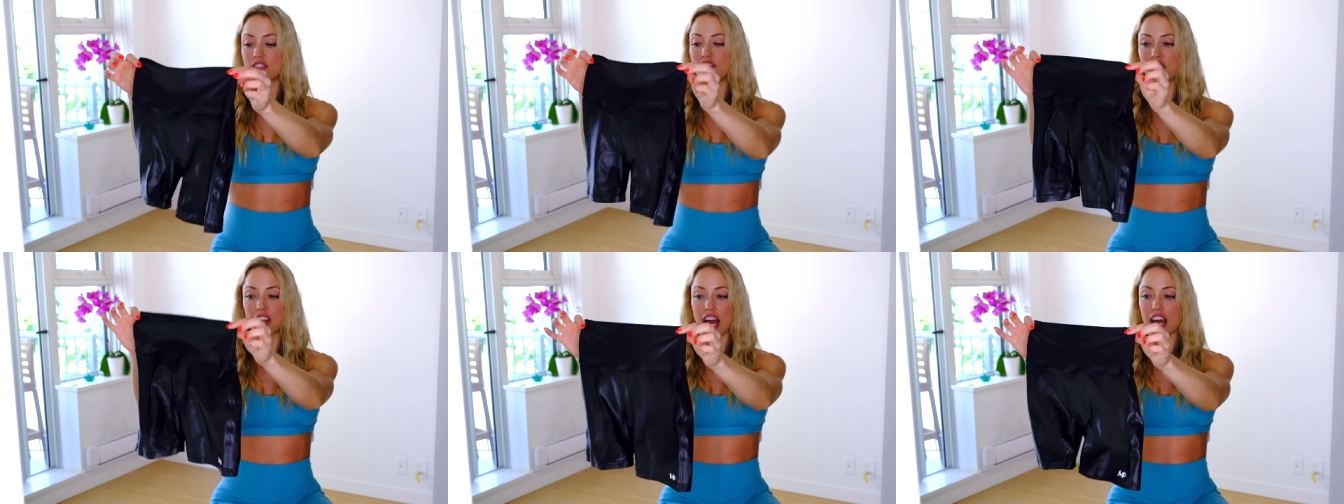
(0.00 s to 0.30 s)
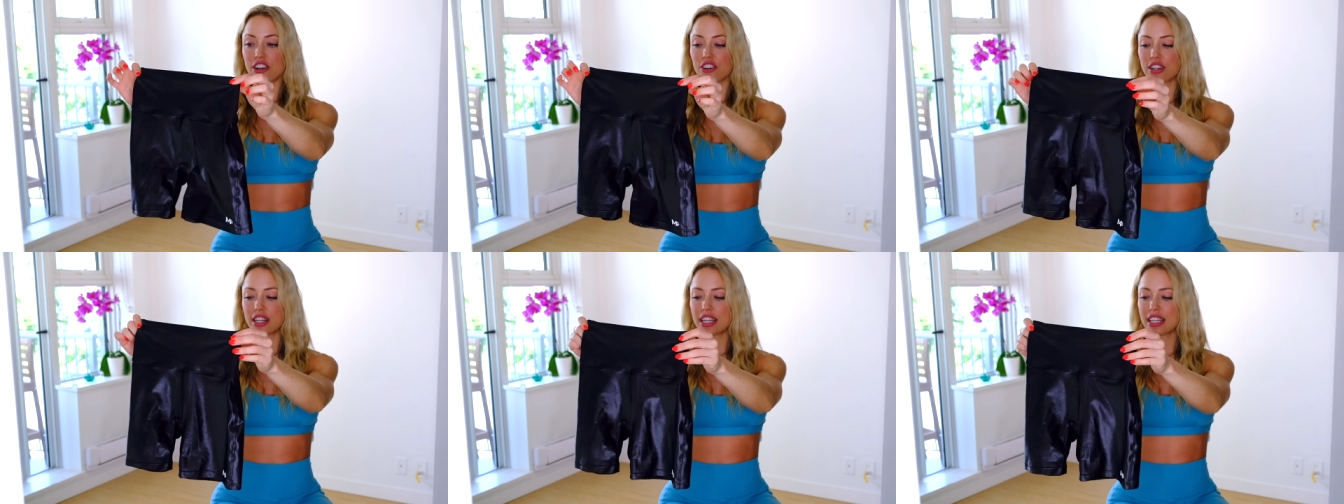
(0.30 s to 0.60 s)

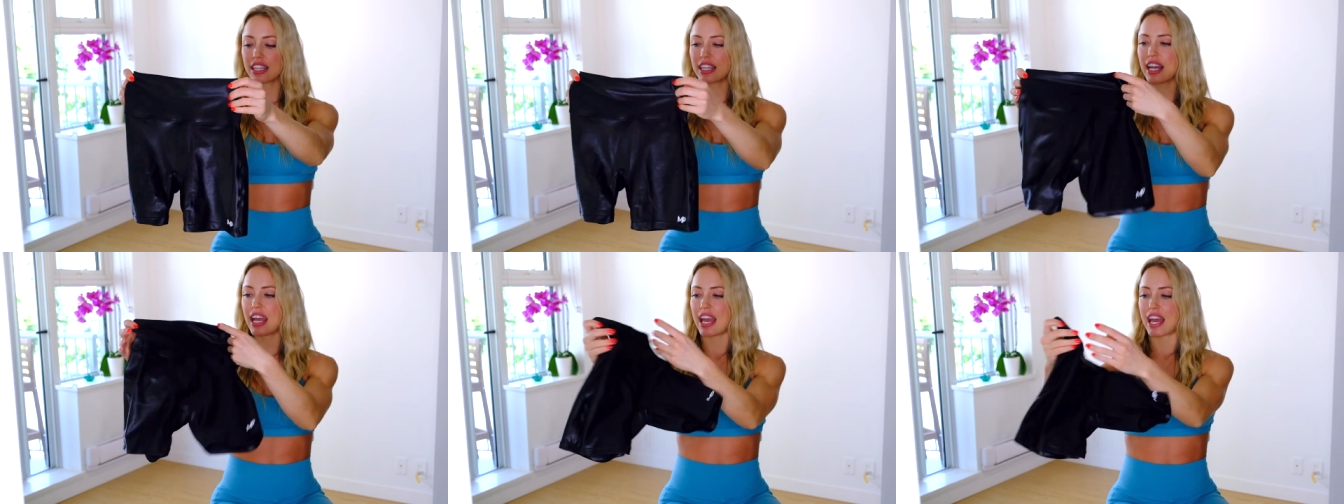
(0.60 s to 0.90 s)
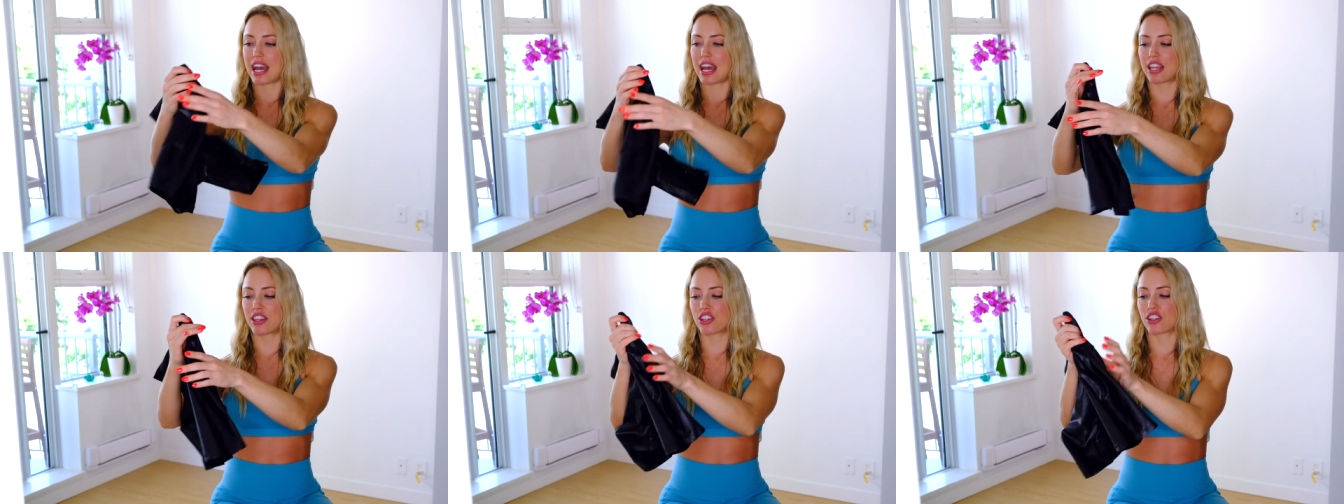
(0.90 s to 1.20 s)
flattering
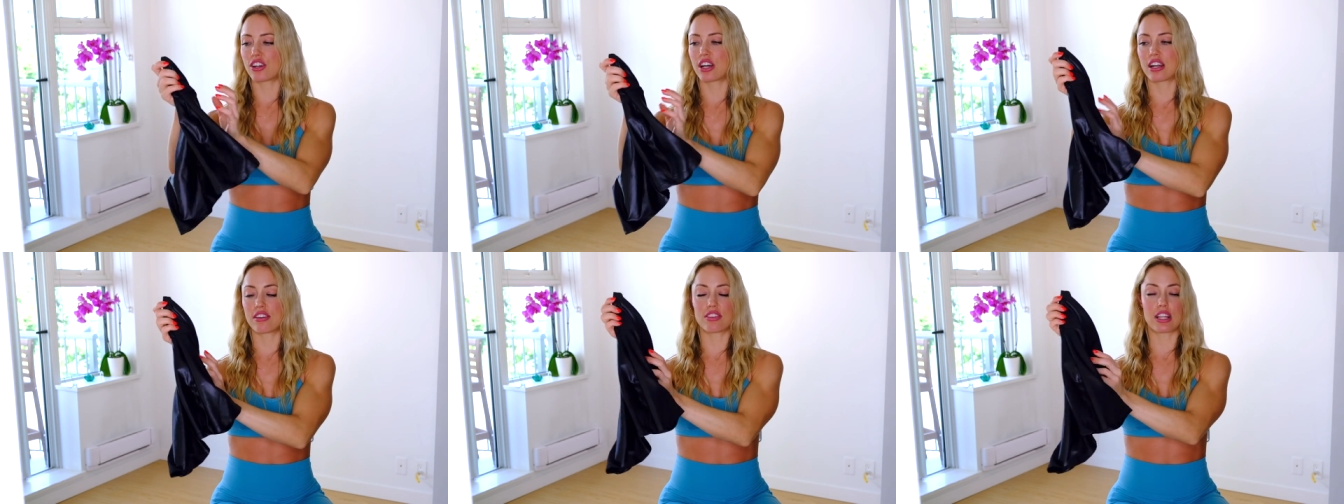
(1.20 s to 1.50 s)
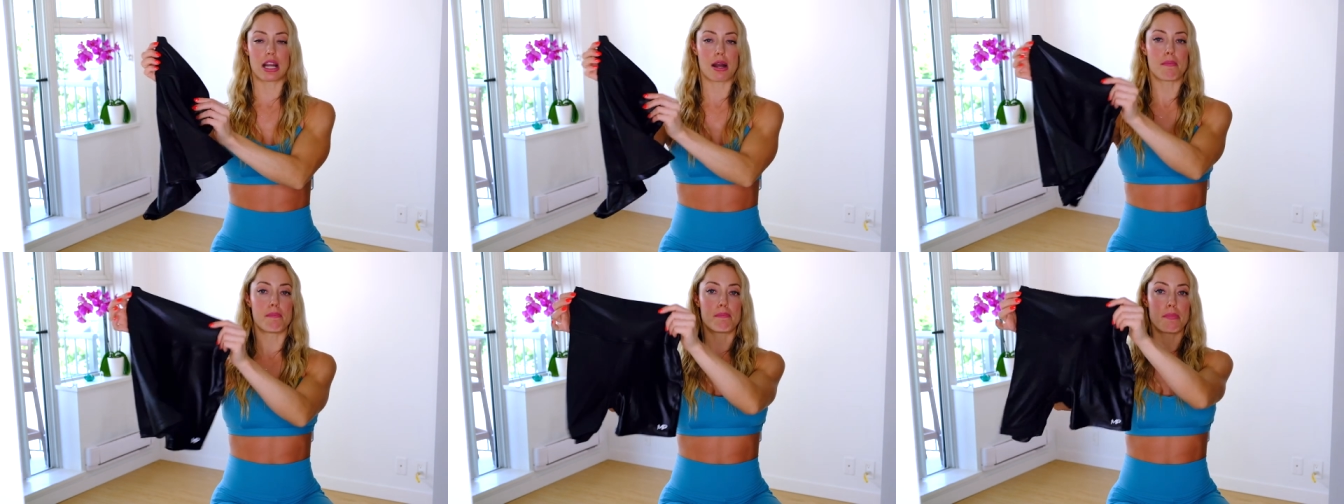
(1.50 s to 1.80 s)
and they're kind of
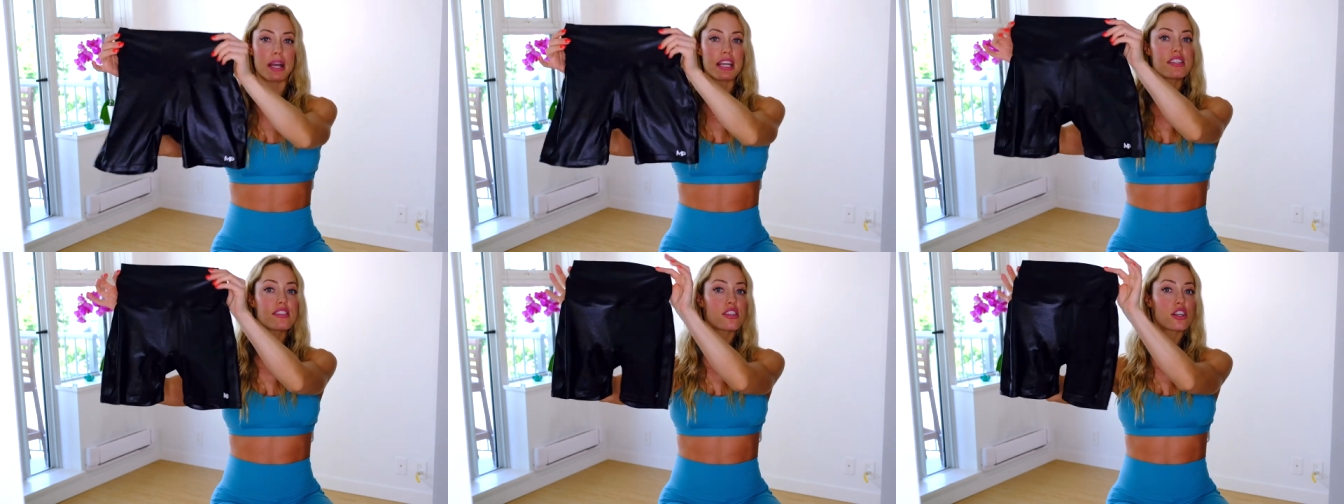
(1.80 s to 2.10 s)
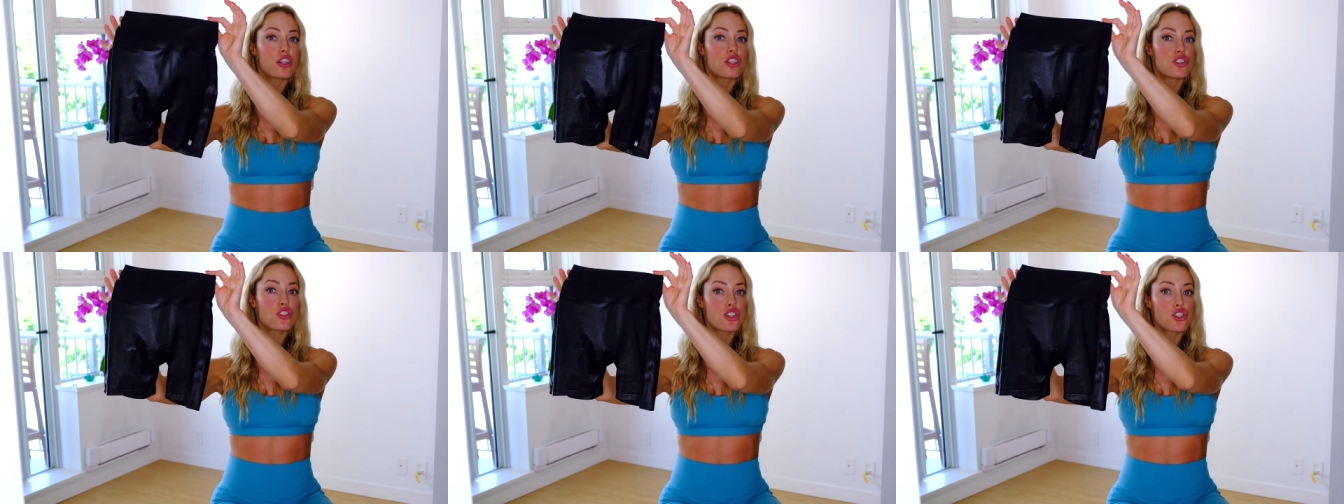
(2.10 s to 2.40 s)
like a
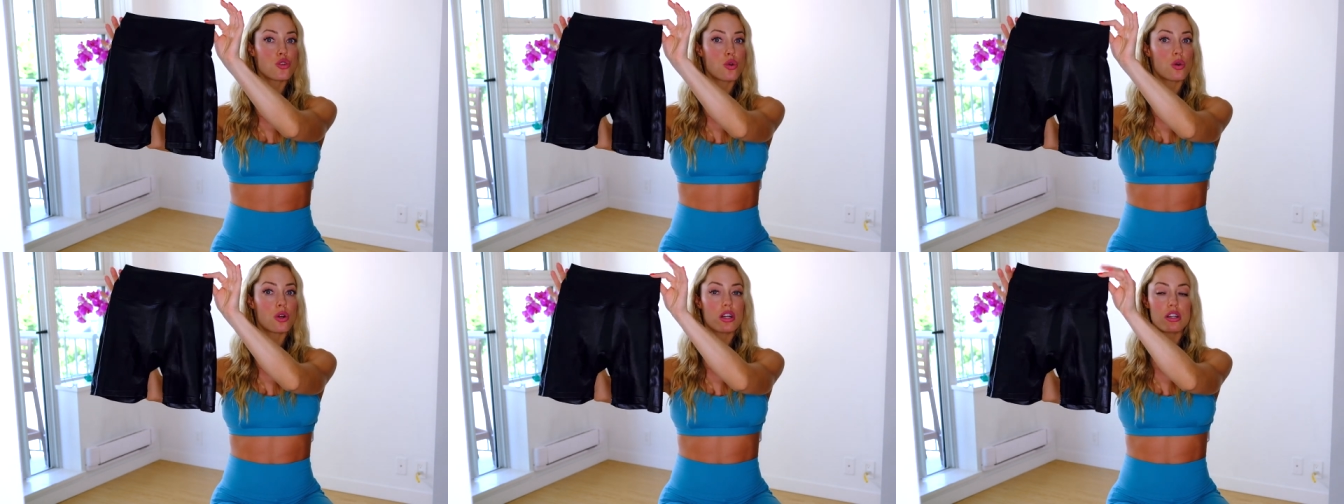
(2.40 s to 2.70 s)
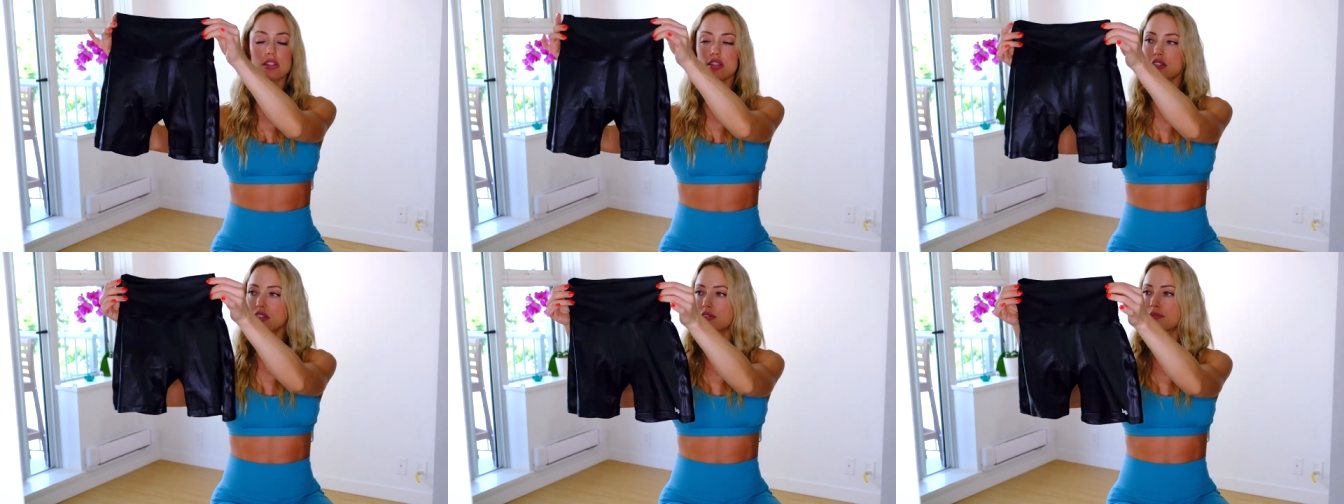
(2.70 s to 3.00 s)
bicycle
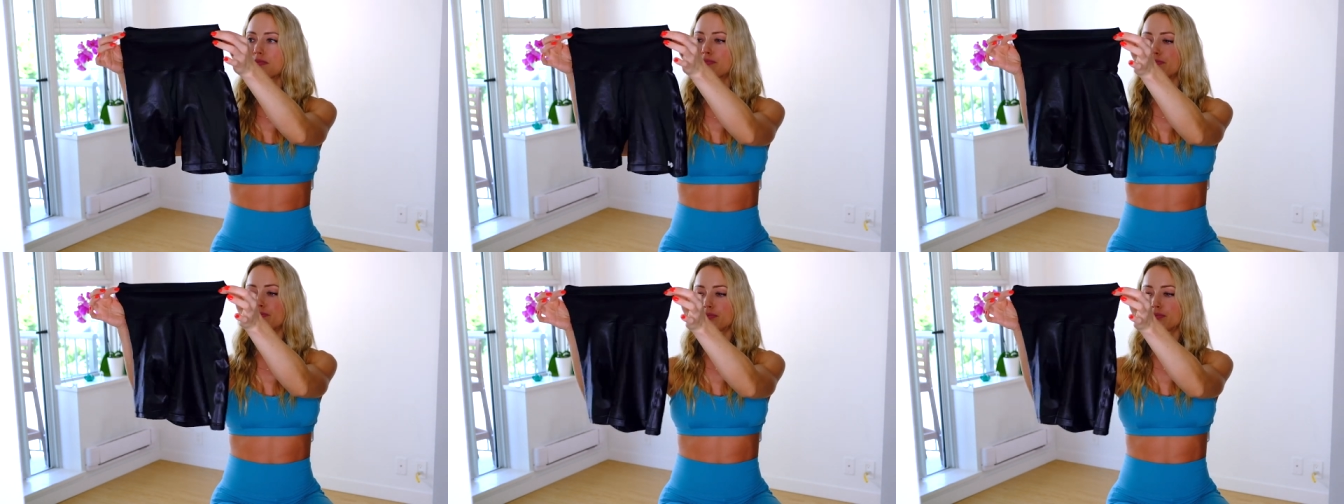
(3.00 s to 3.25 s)
short.